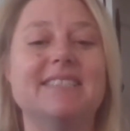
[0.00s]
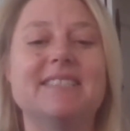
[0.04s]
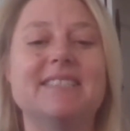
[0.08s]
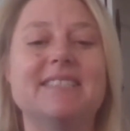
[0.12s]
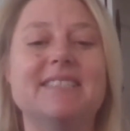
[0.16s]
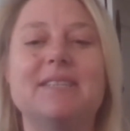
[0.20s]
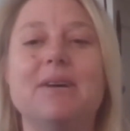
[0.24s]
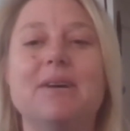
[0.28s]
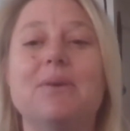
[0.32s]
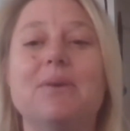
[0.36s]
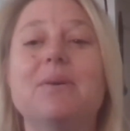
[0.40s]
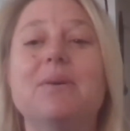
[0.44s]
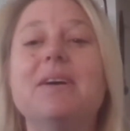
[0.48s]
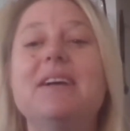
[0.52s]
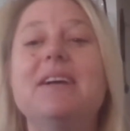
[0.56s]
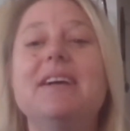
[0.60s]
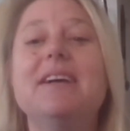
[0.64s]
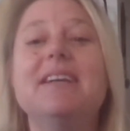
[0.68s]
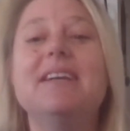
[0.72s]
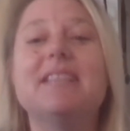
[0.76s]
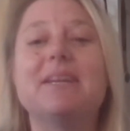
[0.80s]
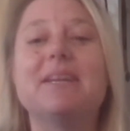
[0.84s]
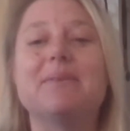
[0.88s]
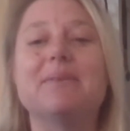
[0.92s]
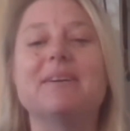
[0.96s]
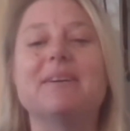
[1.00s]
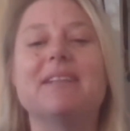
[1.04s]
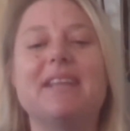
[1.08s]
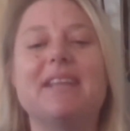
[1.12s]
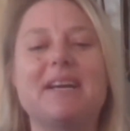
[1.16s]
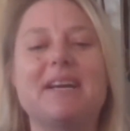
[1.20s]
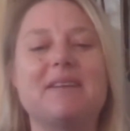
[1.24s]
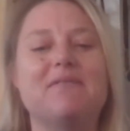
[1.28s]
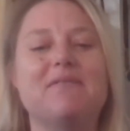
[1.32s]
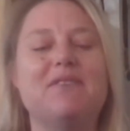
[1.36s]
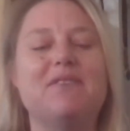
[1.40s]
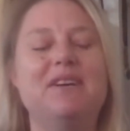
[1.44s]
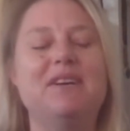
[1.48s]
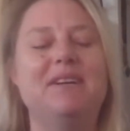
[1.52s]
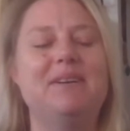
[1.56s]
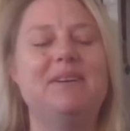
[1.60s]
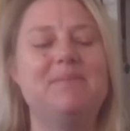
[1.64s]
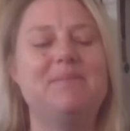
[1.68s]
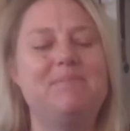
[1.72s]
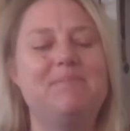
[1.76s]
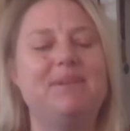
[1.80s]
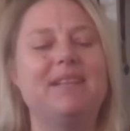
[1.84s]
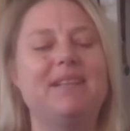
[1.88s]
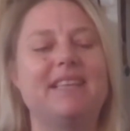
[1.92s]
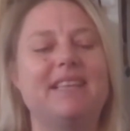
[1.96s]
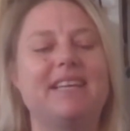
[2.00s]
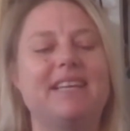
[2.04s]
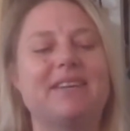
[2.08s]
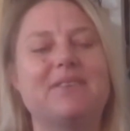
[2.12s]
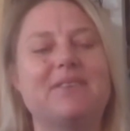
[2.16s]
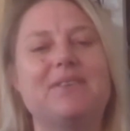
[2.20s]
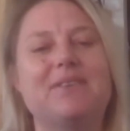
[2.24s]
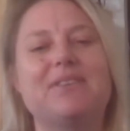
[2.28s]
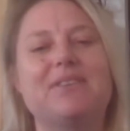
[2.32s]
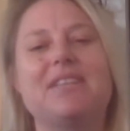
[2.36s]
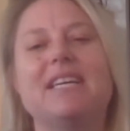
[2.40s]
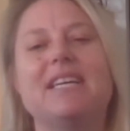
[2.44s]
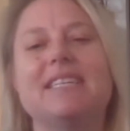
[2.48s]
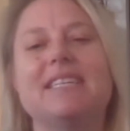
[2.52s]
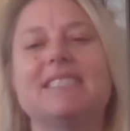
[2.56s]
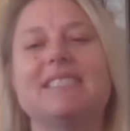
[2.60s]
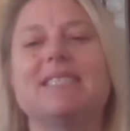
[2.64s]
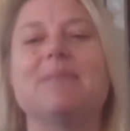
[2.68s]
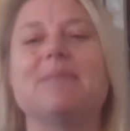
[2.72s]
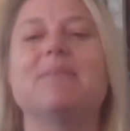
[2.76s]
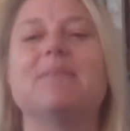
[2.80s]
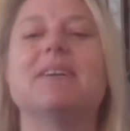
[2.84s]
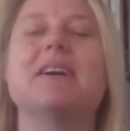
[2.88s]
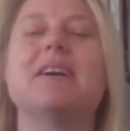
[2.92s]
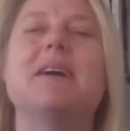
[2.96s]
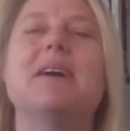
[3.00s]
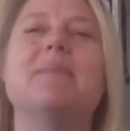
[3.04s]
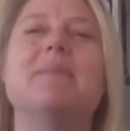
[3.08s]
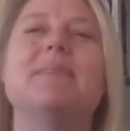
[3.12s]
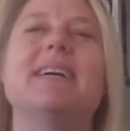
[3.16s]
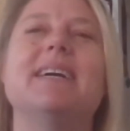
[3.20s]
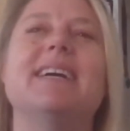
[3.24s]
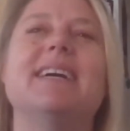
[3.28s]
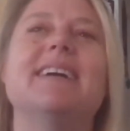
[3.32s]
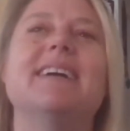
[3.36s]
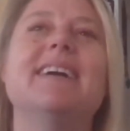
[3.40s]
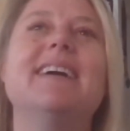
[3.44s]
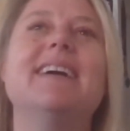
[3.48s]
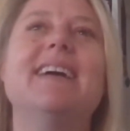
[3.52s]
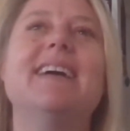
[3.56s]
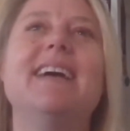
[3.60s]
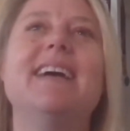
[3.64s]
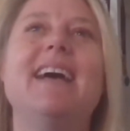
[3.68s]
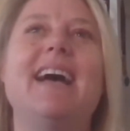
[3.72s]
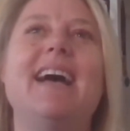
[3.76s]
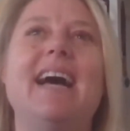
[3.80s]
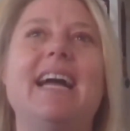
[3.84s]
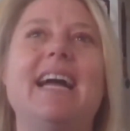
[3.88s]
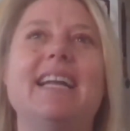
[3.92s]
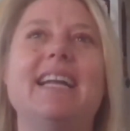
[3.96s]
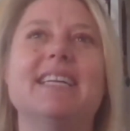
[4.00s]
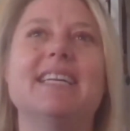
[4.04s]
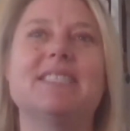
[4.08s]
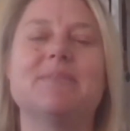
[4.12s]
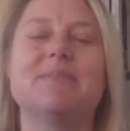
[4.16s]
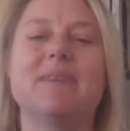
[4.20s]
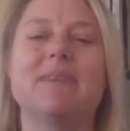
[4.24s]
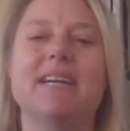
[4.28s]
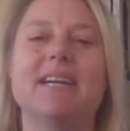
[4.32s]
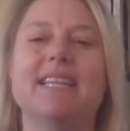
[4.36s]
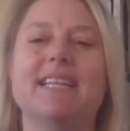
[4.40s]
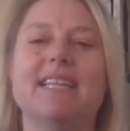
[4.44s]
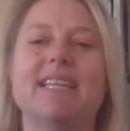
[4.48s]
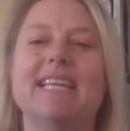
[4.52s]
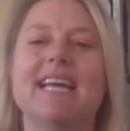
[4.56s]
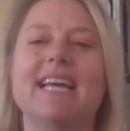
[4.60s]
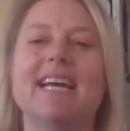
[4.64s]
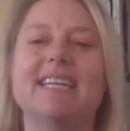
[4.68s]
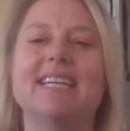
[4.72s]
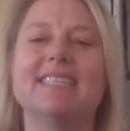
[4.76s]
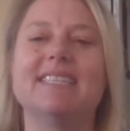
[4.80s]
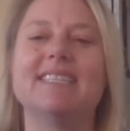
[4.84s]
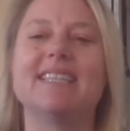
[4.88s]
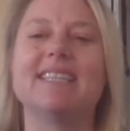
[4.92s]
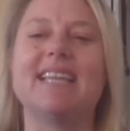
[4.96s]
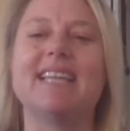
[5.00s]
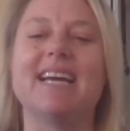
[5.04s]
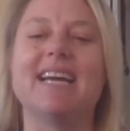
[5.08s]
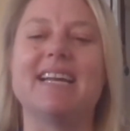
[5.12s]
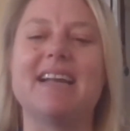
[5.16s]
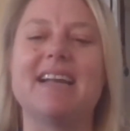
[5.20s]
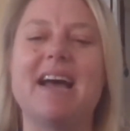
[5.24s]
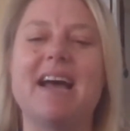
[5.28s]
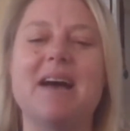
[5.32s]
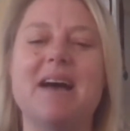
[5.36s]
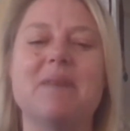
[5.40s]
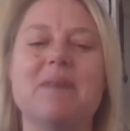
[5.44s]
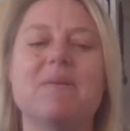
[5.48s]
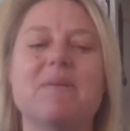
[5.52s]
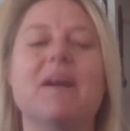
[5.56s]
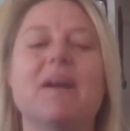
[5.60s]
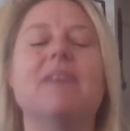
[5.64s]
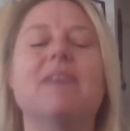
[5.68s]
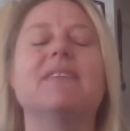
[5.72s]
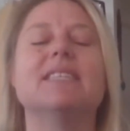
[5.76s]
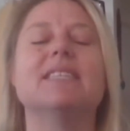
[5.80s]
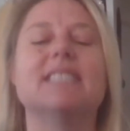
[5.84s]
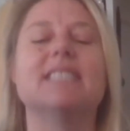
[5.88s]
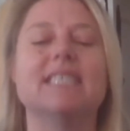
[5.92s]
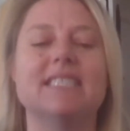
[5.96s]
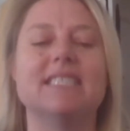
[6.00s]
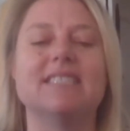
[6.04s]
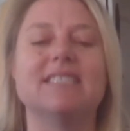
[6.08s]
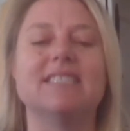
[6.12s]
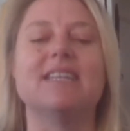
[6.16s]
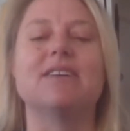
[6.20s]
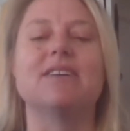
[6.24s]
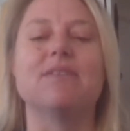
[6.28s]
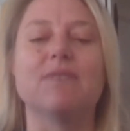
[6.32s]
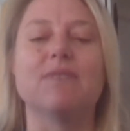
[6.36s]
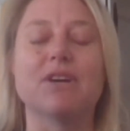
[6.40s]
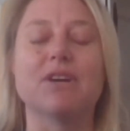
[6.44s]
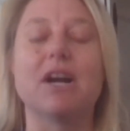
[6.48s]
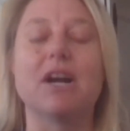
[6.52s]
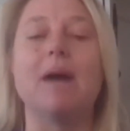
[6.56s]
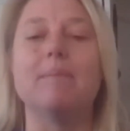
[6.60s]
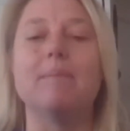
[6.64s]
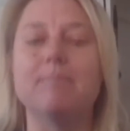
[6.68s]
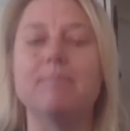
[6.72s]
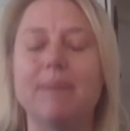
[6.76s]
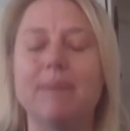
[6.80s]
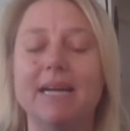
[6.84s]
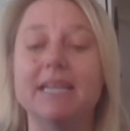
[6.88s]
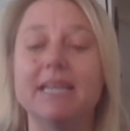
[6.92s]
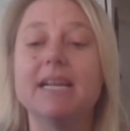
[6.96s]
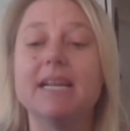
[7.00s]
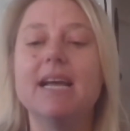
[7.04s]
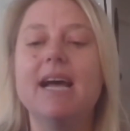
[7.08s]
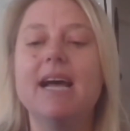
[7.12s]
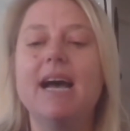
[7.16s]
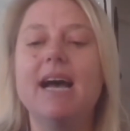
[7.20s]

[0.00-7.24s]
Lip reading: So there were a lot of political things that were coming at us right at the end that we obviously did not overcome, but